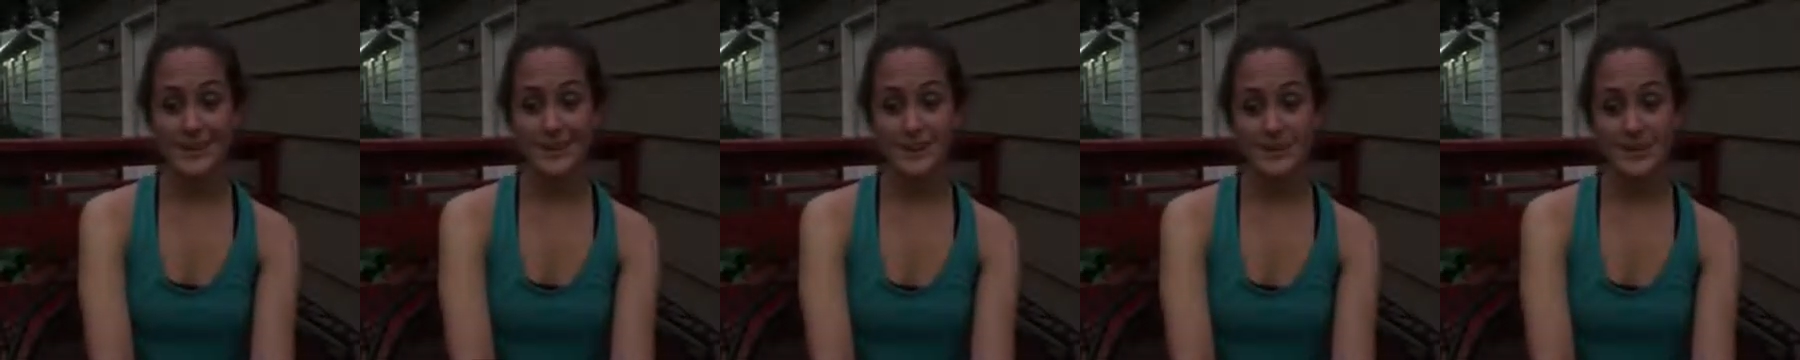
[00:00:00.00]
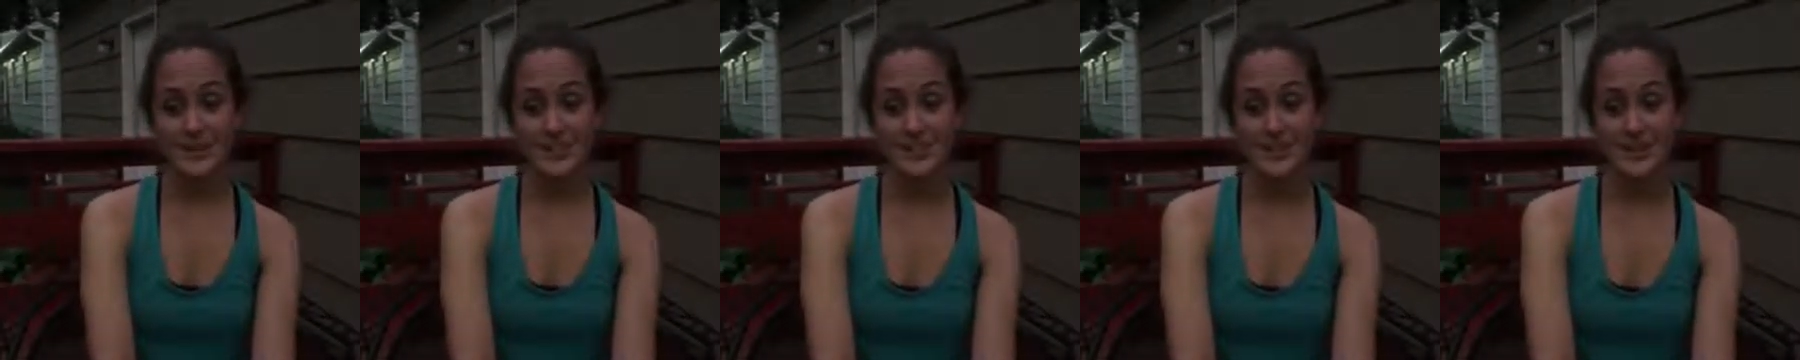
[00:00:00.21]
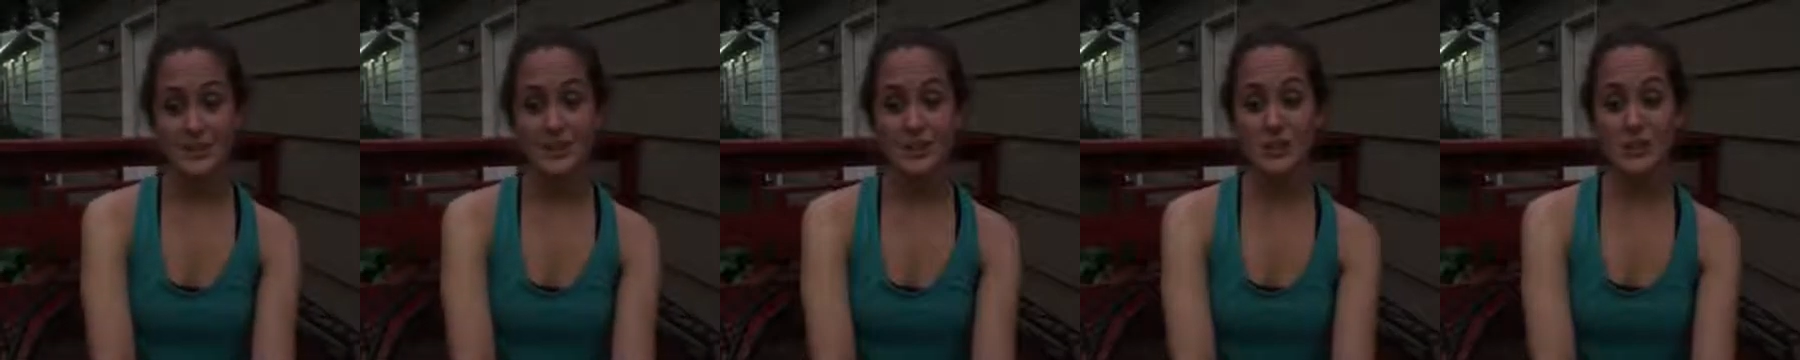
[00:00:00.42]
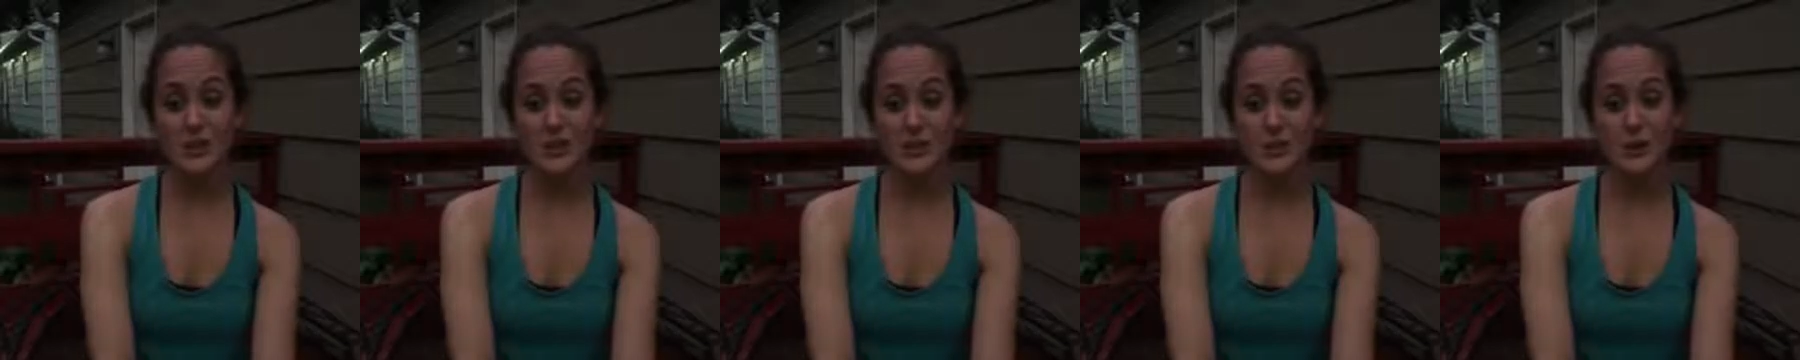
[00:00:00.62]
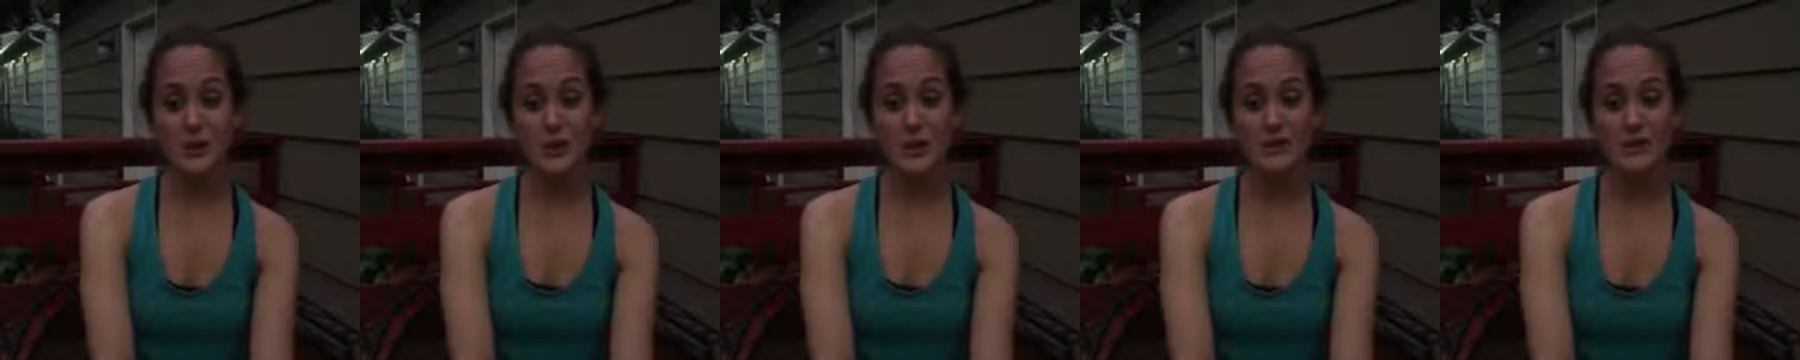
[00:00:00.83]
we shared
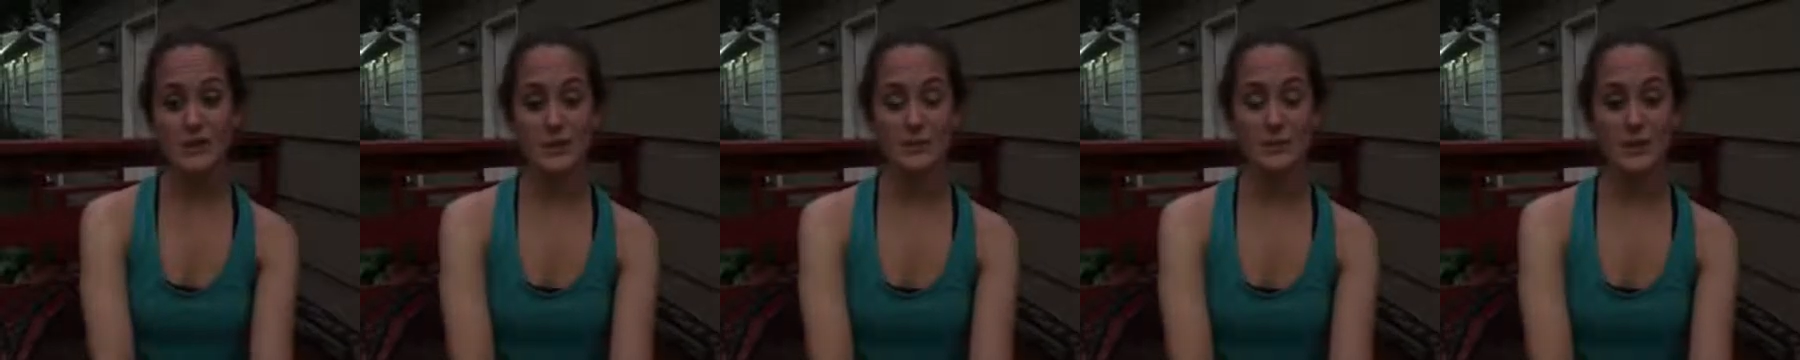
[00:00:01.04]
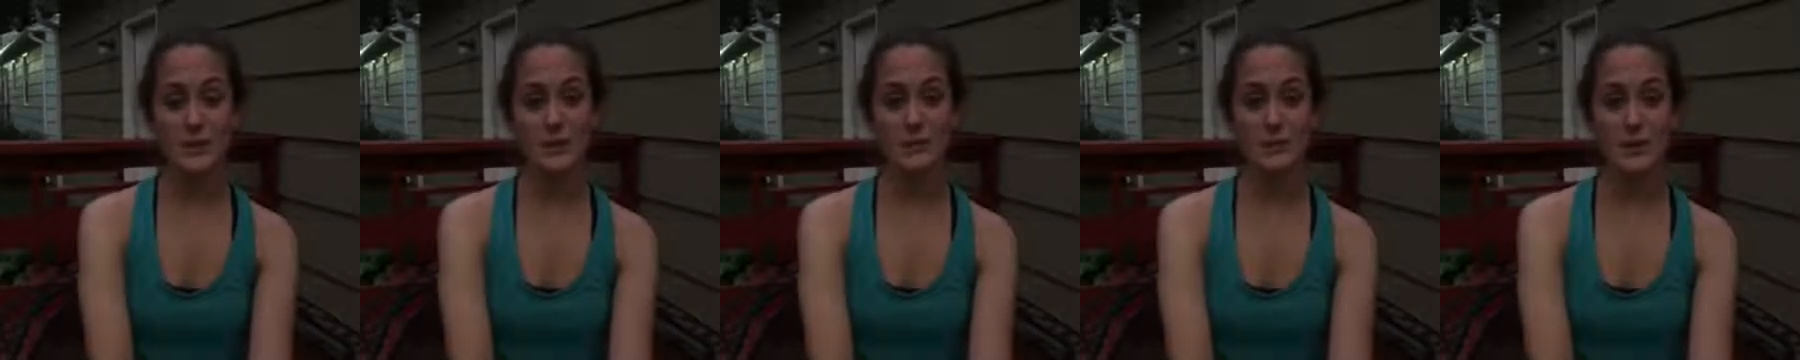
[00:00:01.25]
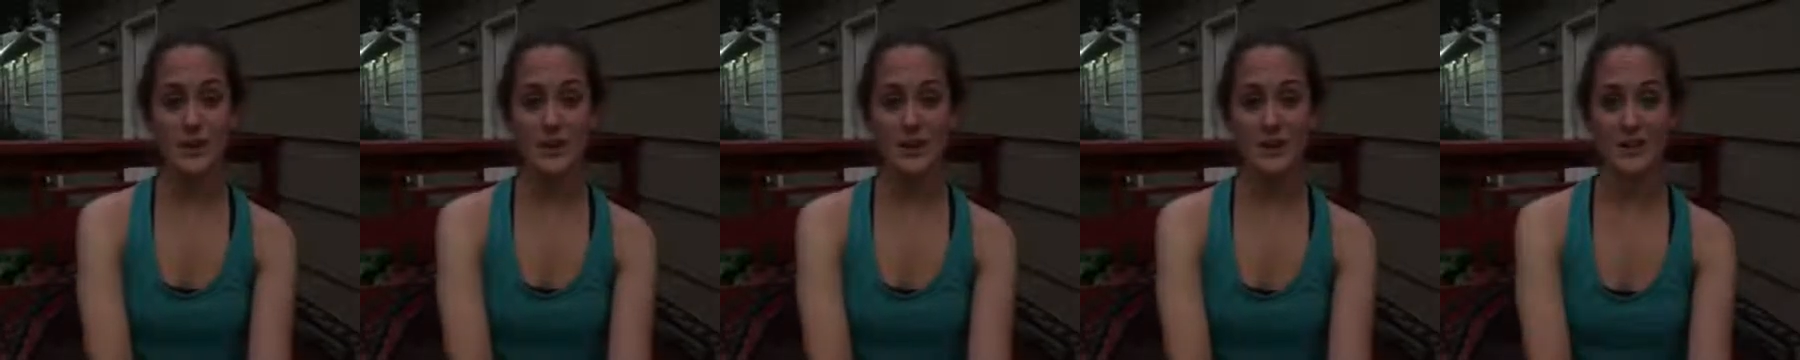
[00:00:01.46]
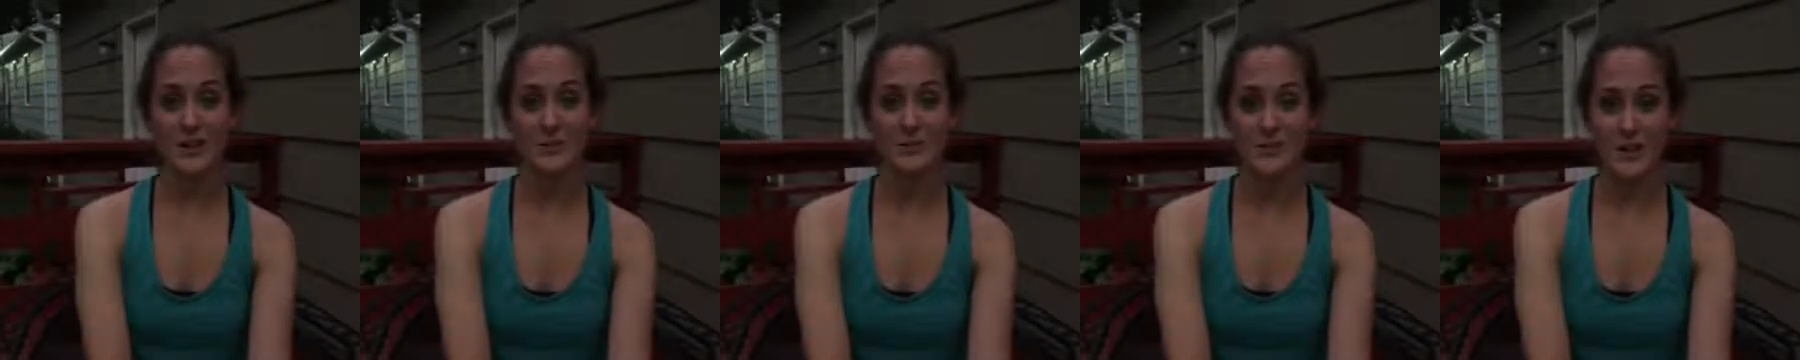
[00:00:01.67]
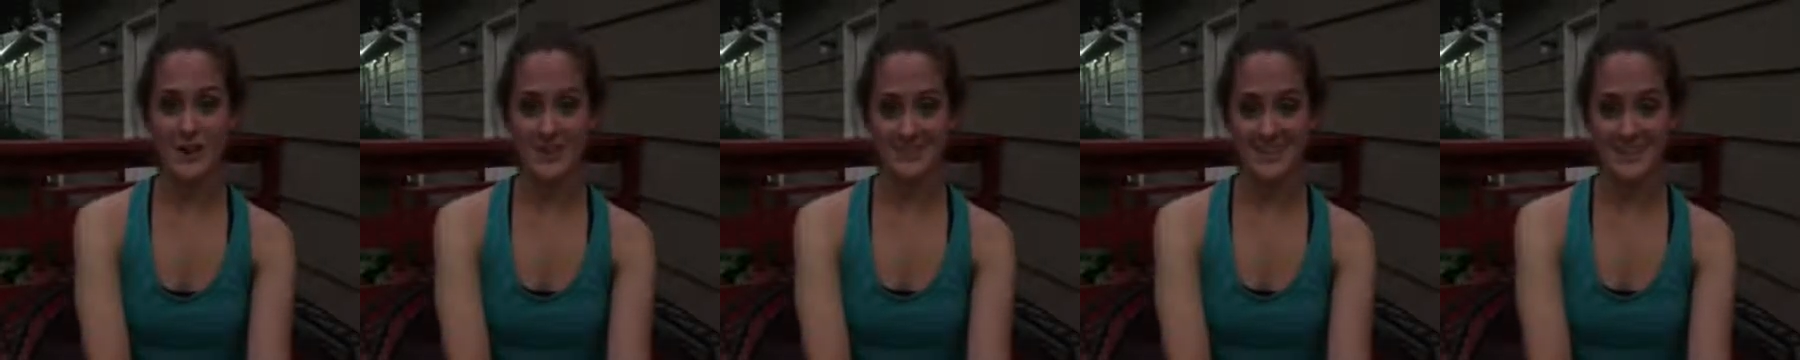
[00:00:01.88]
control of the middle part of the
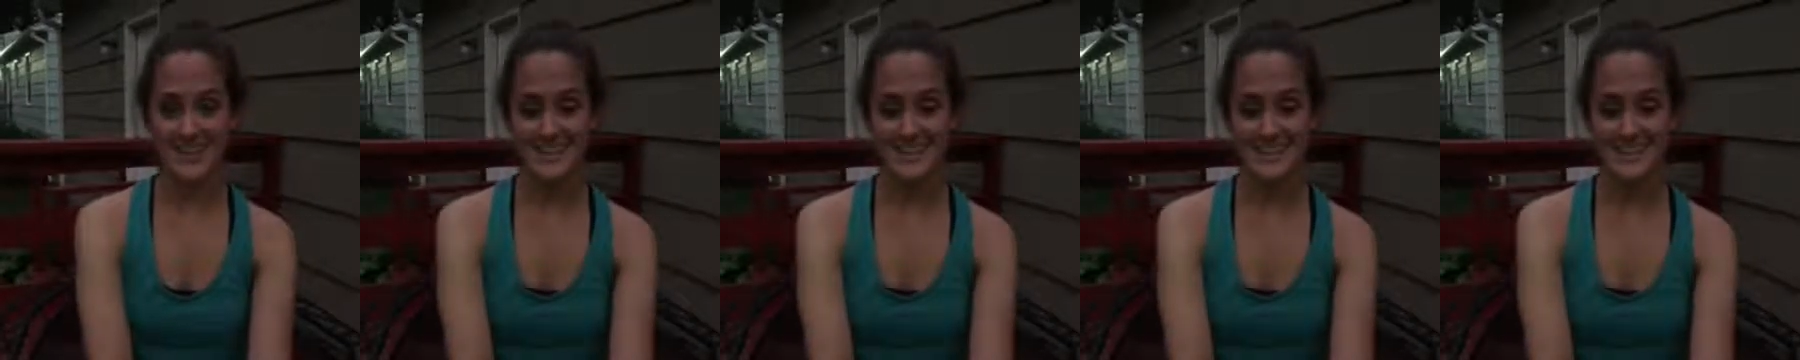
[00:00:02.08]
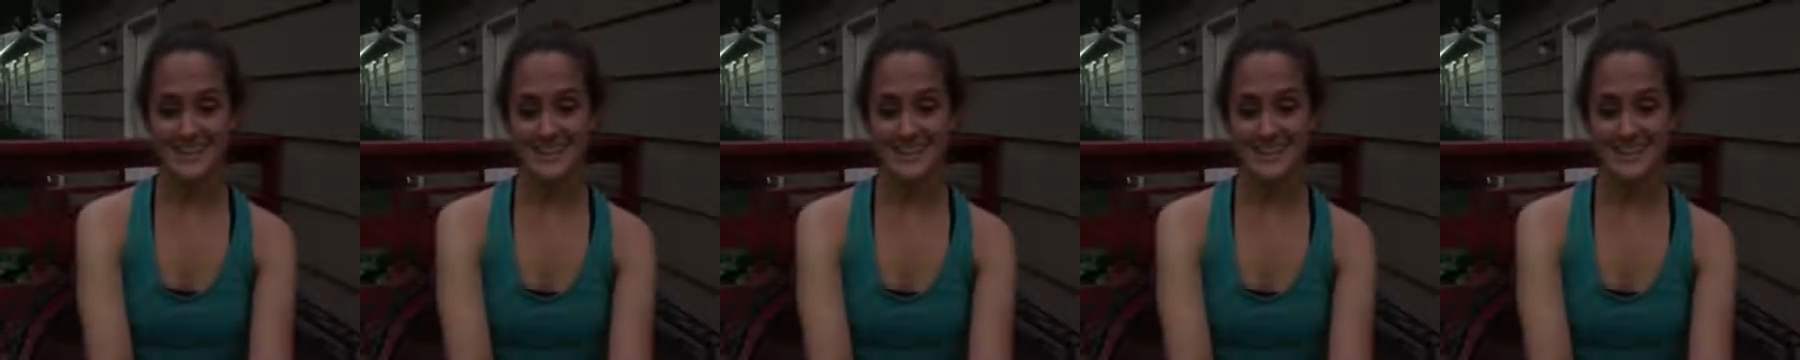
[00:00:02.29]
process.